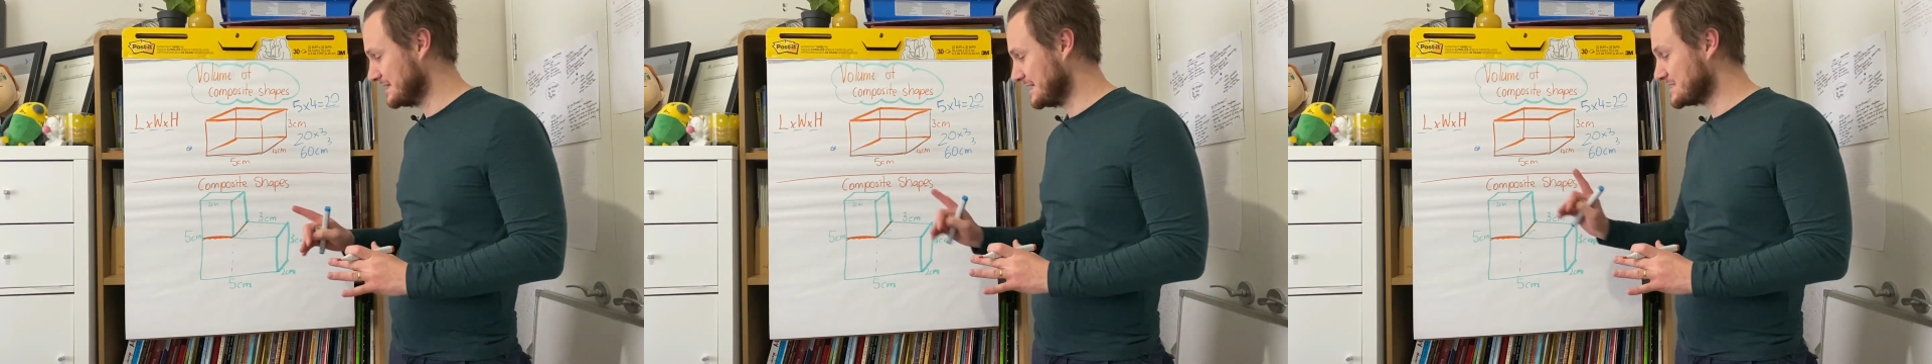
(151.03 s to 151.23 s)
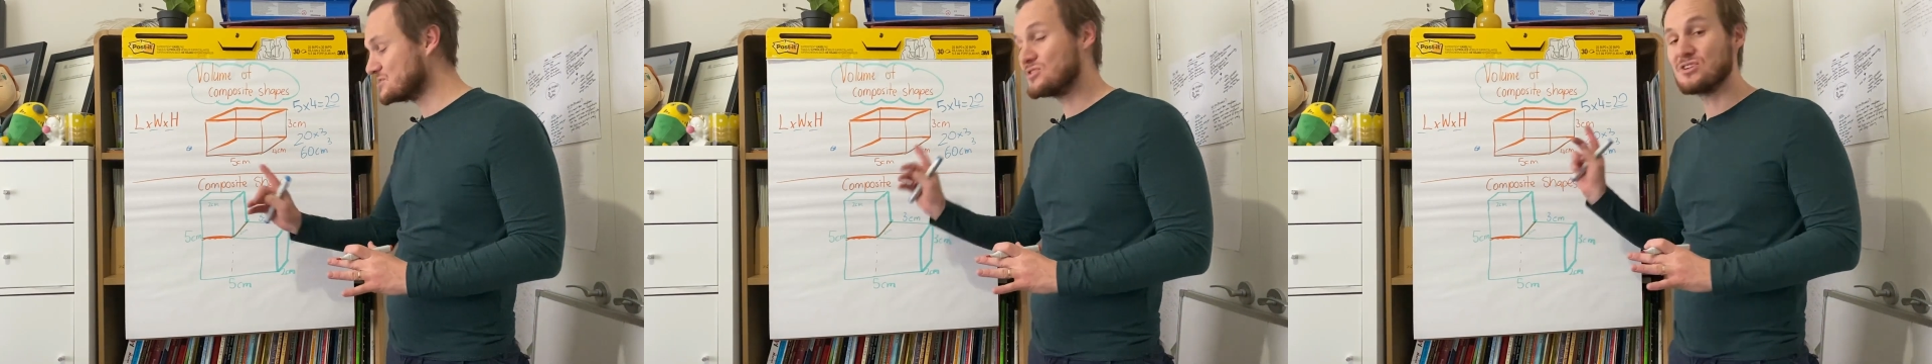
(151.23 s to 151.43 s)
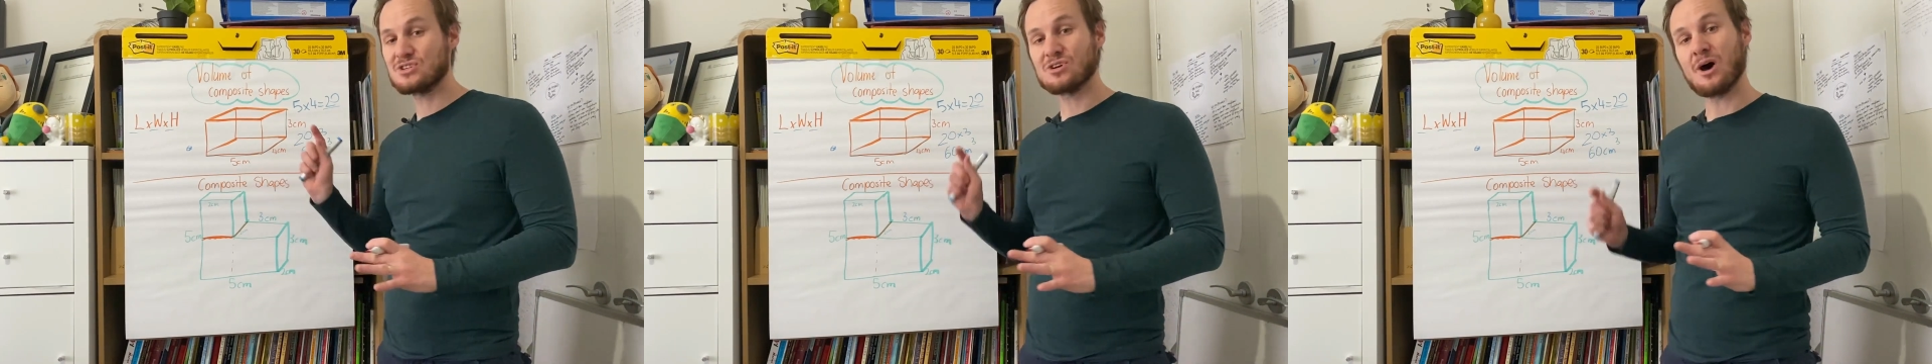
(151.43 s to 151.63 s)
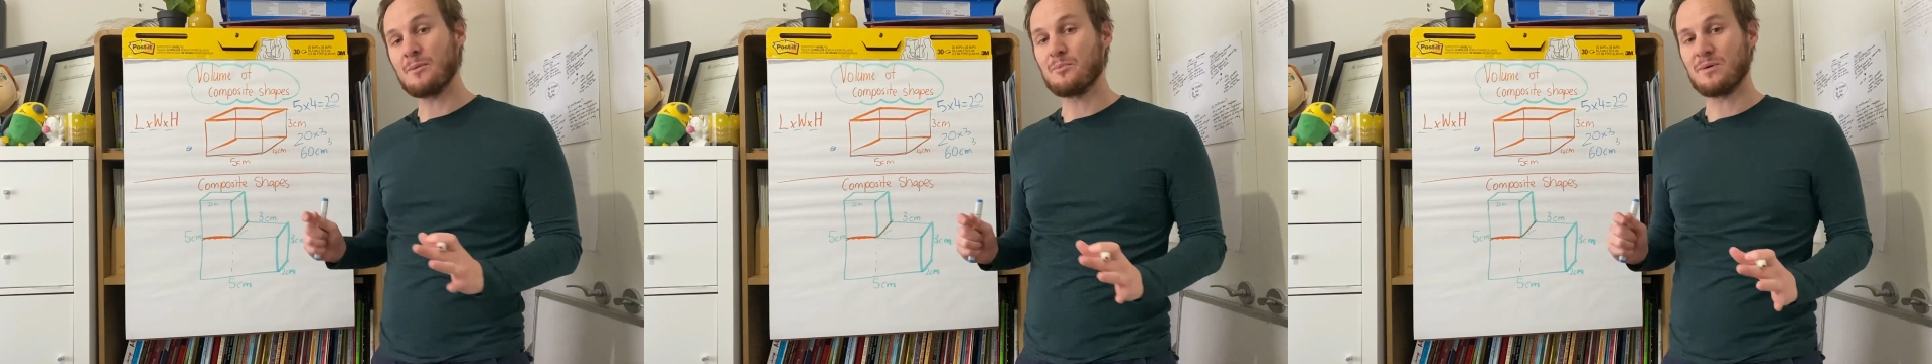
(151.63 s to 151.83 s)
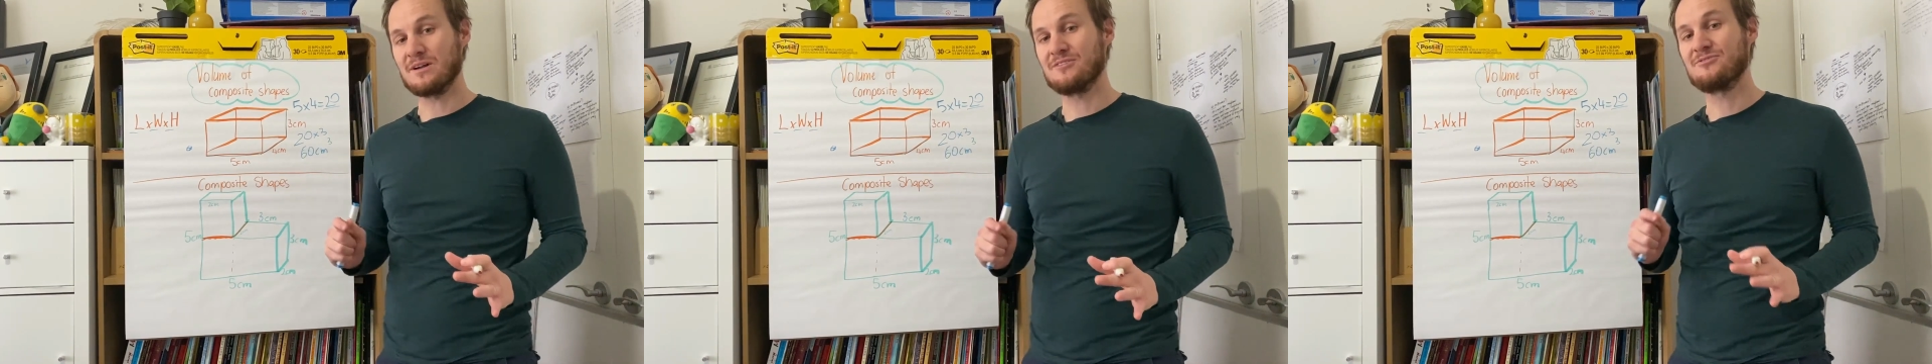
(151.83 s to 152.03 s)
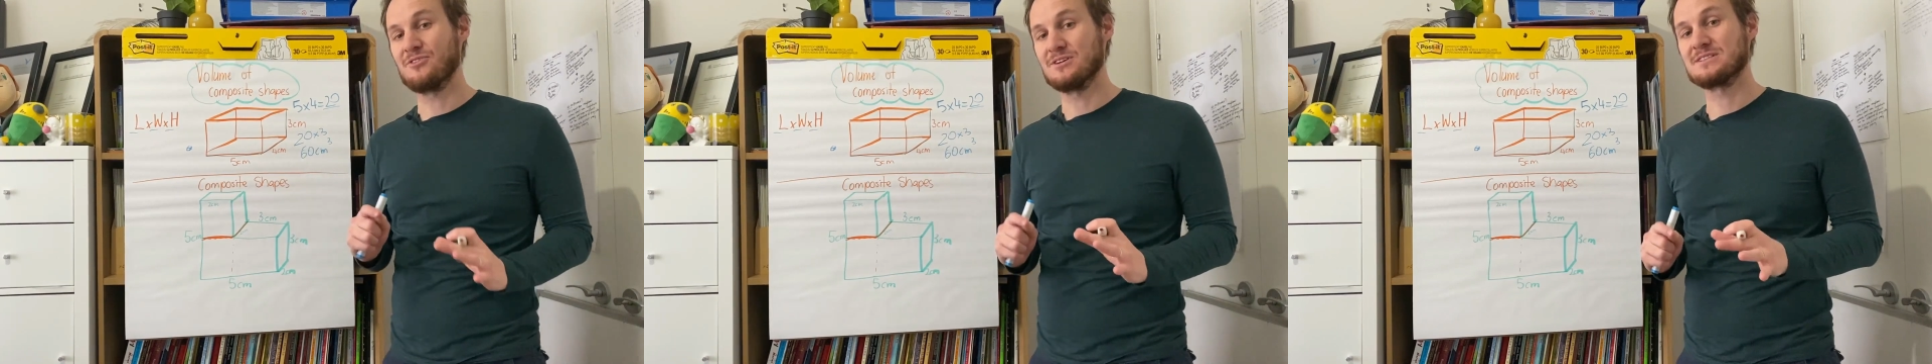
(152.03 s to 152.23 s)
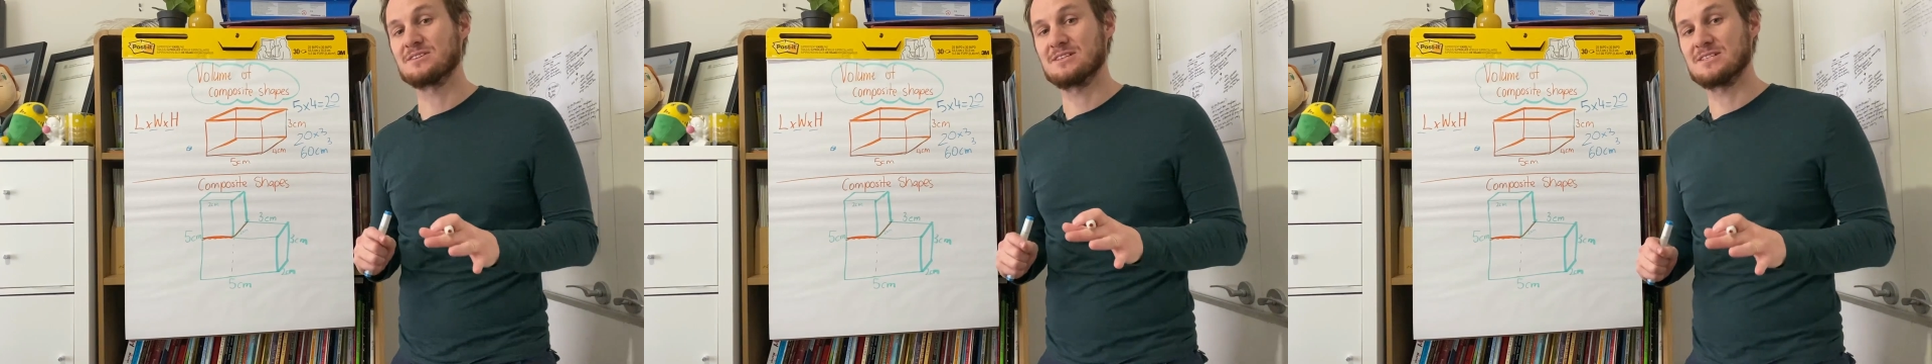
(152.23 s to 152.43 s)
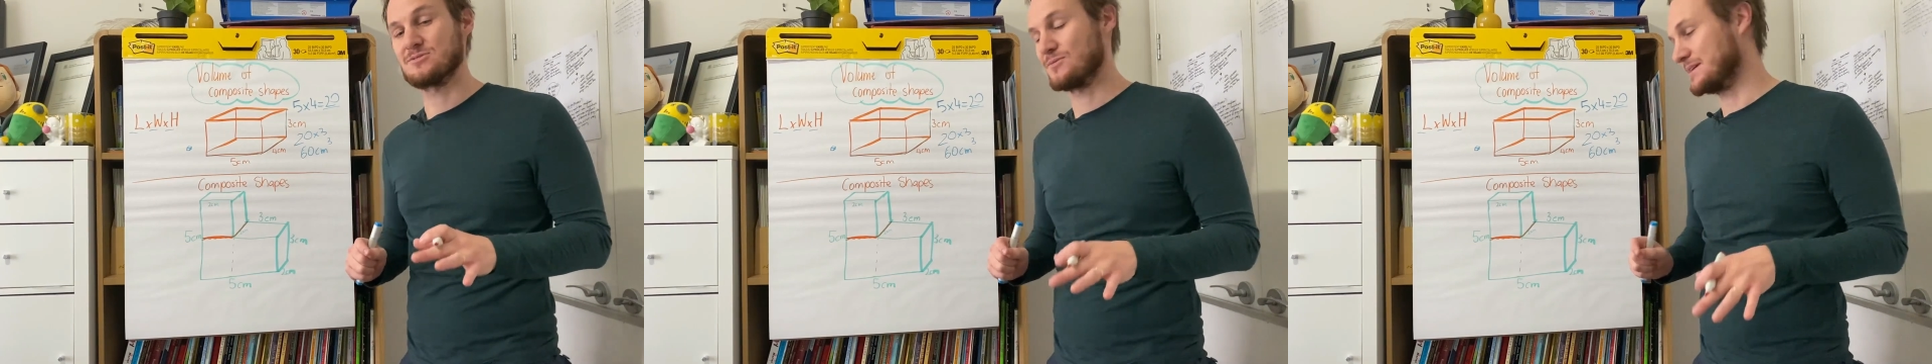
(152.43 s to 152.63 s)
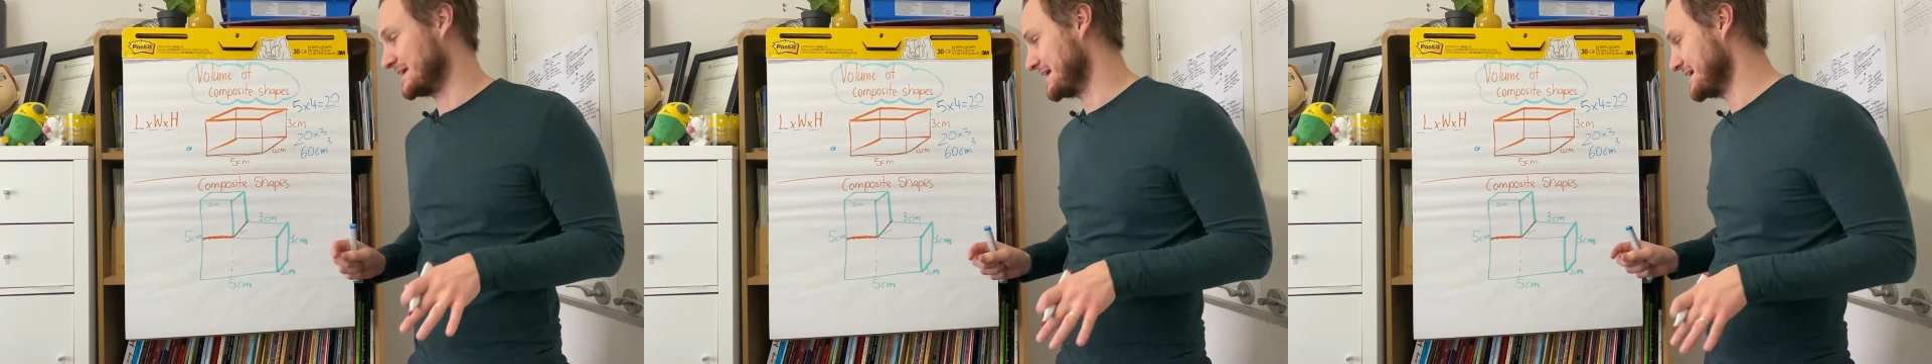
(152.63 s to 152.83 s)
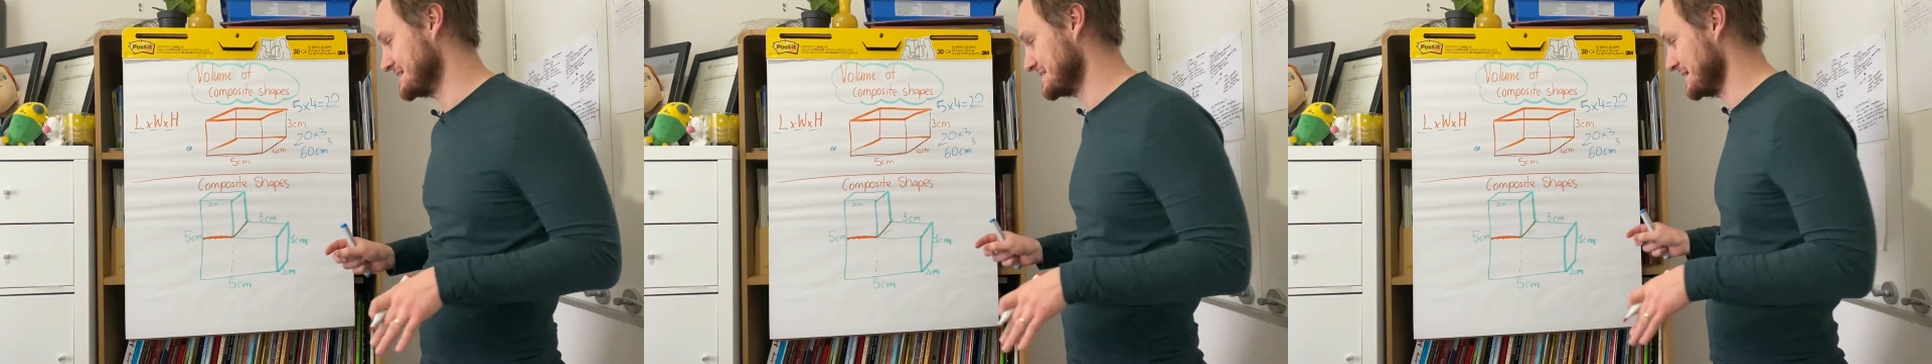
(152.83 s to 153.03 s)
Let's do the top one first because it's
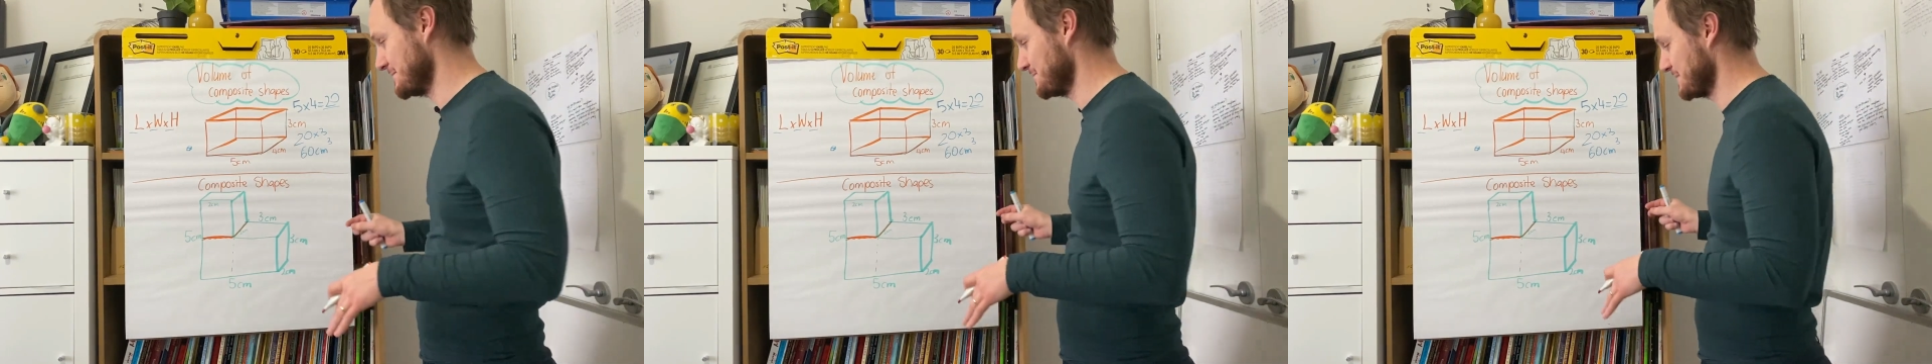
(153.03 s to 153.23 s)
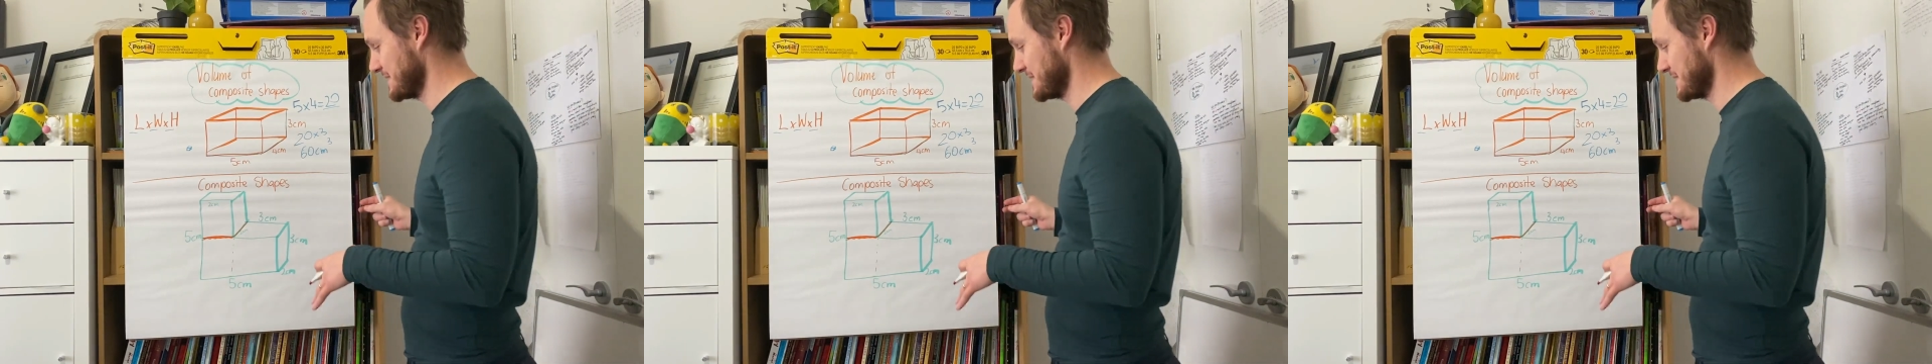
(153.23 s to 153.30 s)
really easy.